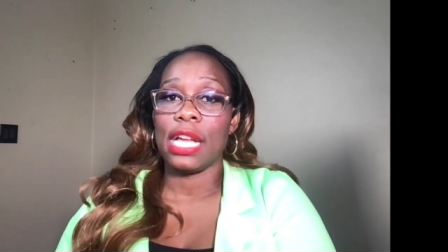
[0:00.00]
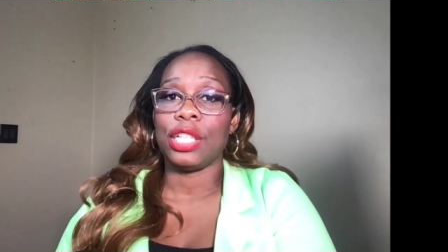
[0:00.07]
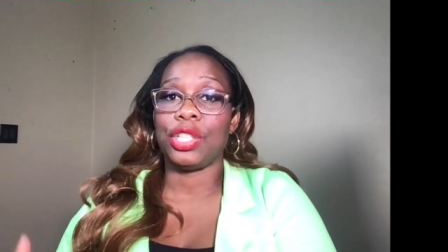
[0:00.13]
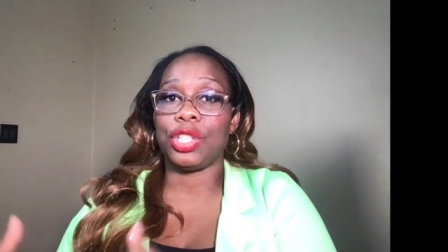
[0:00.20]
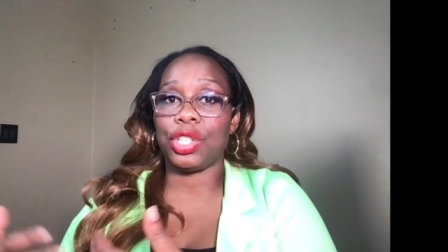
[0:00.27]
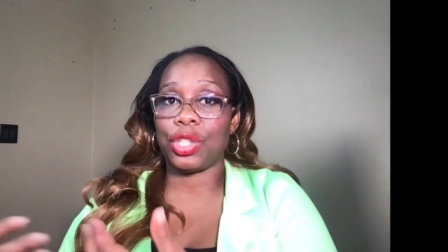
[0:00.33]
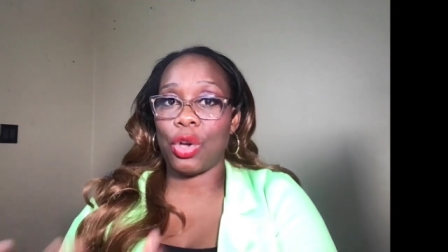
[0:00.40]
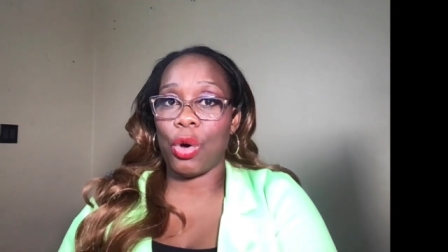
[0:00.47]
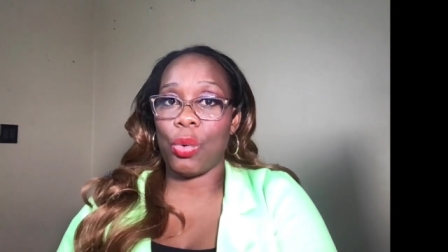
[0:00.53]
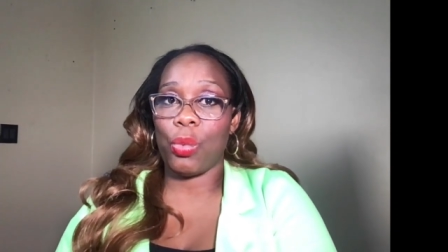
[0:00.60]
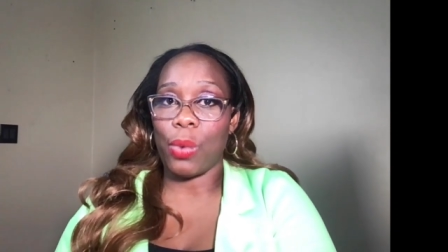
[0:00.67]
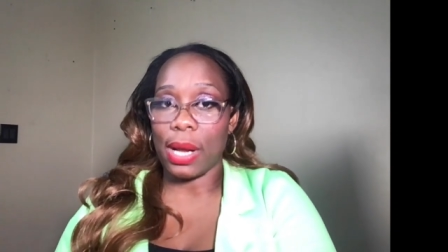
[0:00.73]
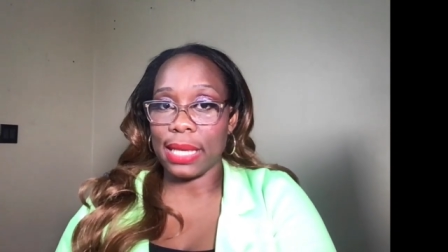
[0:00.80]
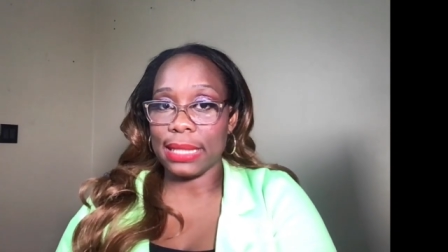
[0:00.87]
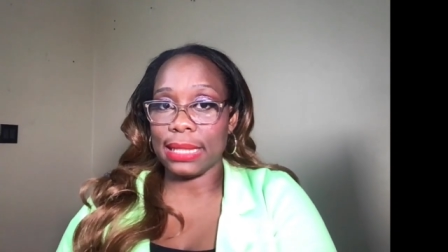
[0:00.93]
to show
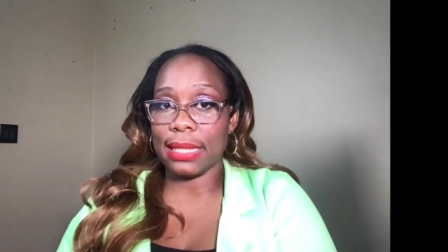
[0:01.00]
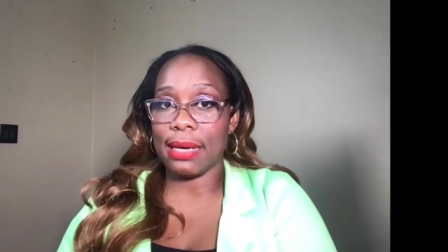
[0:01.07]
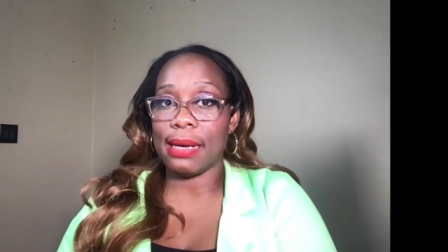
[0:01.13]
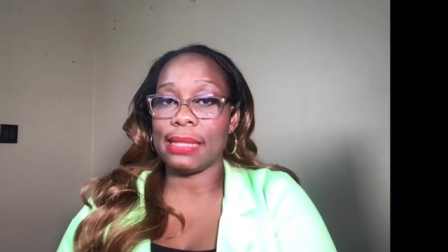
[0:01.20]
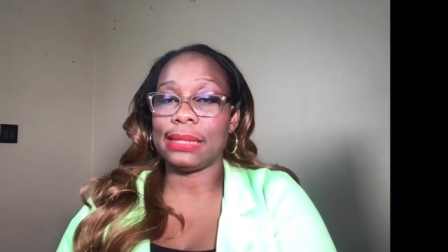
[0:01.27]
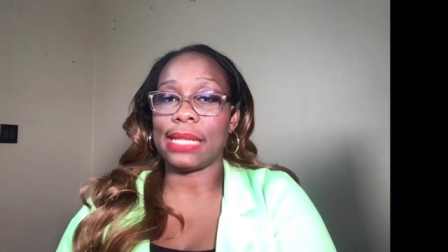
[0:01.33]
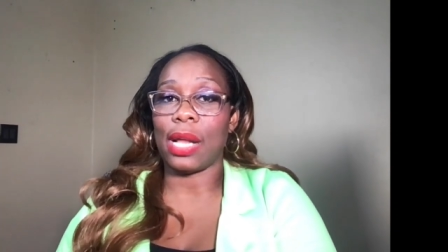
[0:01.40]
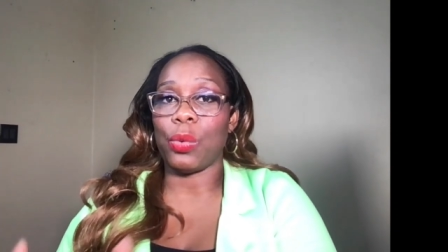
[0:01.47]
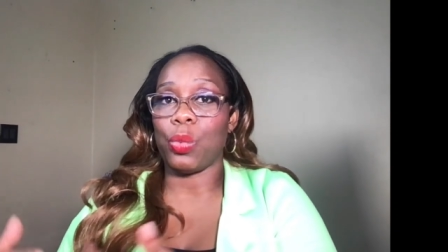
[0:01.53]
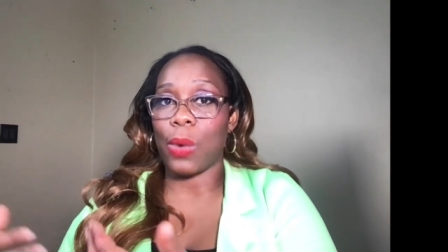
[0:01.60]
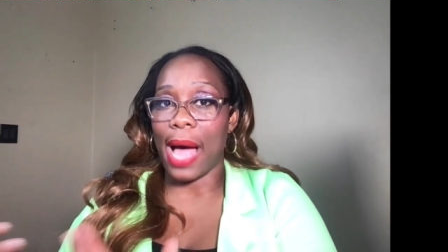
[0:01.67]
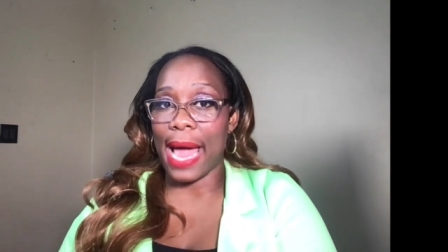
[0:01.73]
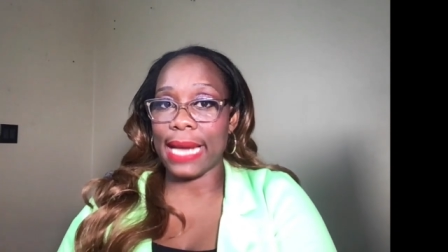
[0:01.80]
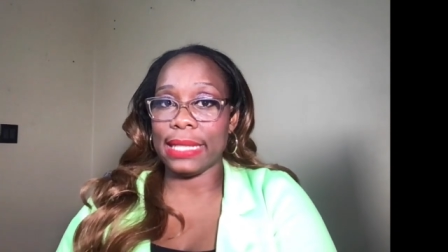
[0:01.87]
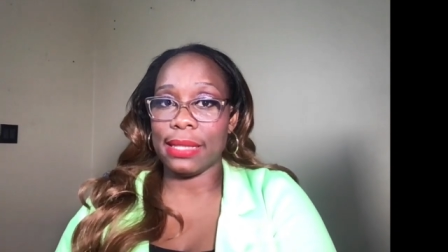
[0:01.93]
what it does and
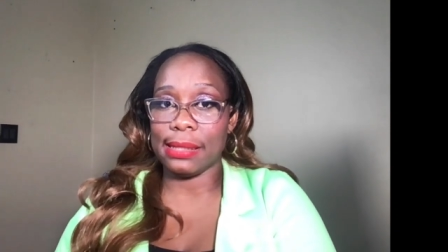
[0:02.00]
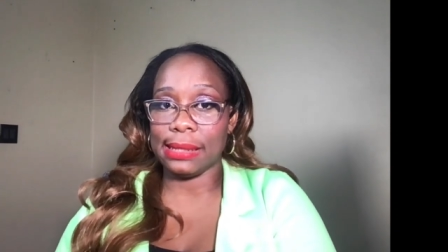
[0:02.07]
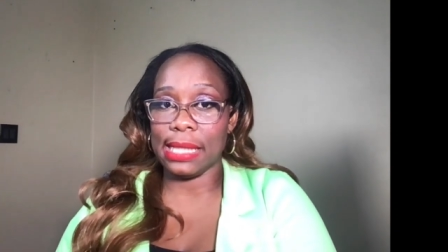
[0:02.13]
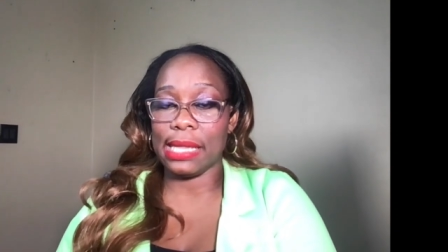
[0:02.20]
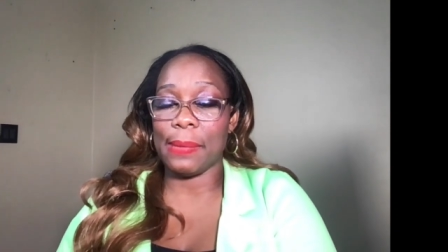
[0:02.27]
why it does it,